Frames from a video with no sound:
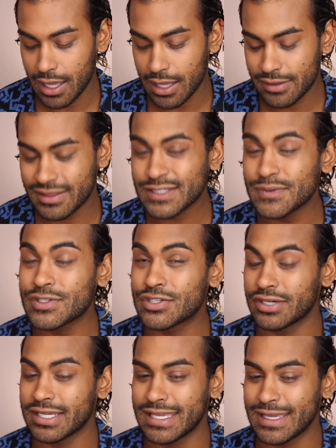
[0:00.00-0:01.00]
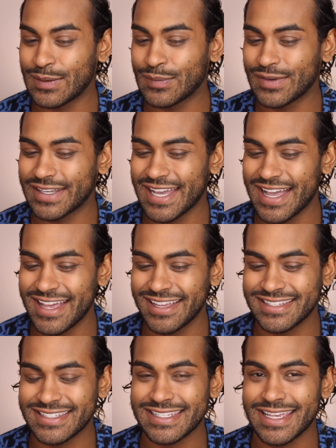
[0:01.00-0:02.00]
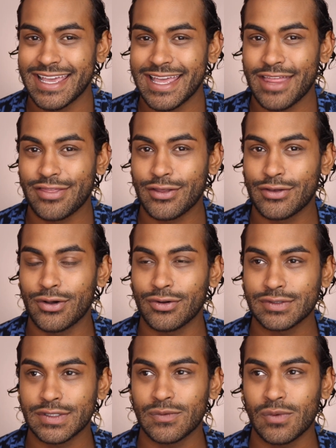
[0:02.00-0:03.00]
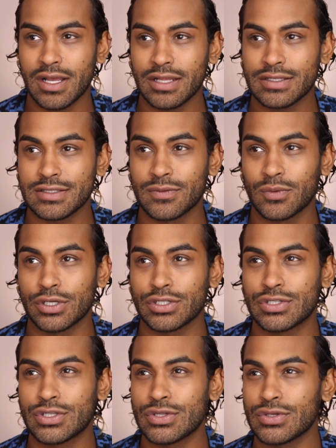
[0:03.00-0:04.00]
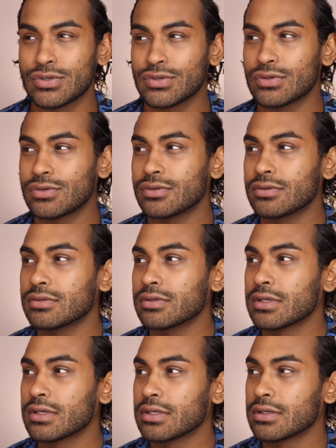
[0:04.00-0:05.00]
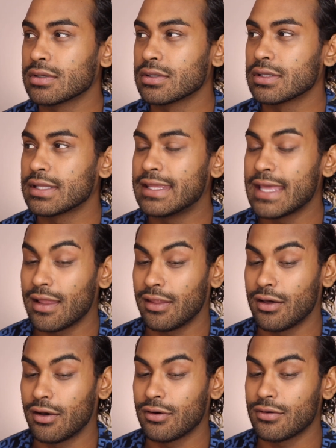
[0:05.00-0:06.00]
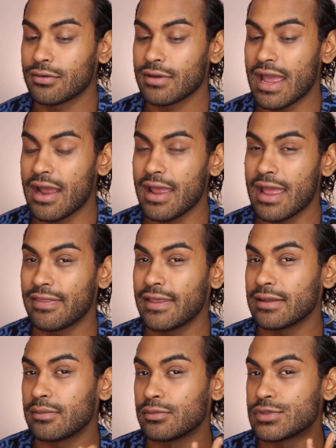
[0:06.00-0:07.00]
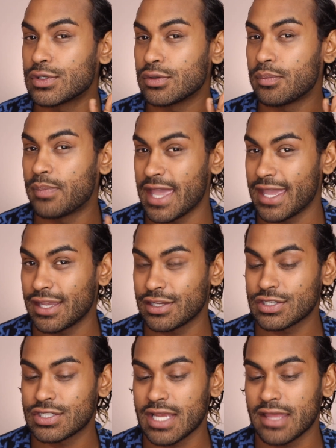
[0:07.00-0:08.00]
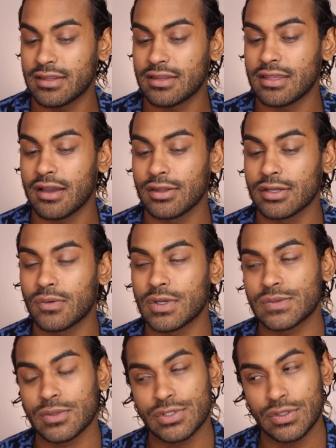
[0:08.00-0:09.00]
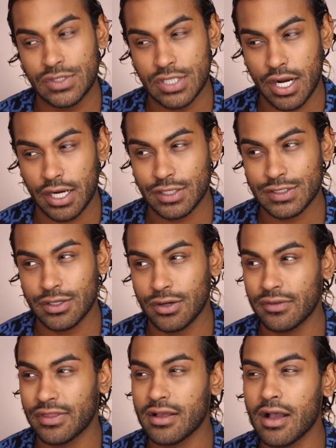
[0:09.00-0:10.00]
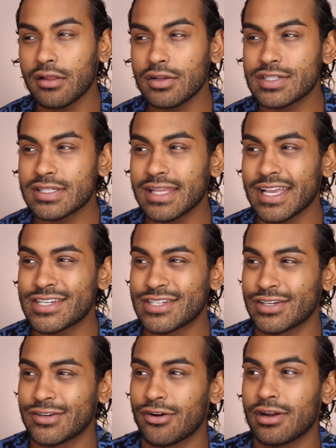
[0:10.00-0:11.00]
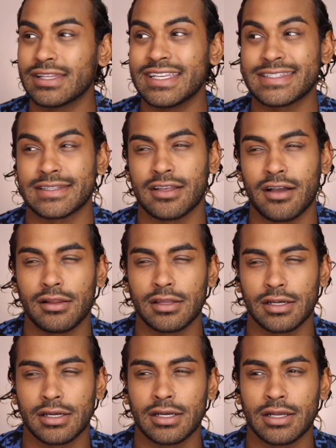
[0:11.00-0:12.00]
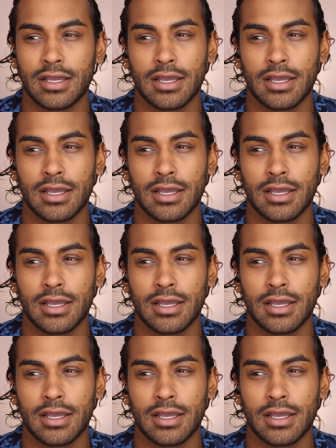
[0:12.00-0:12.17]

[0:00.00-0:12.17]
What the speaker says: this was tricky because the golden ones were too yellow and then too beige, and then the other ones were too dark. So the color selection, or at least the color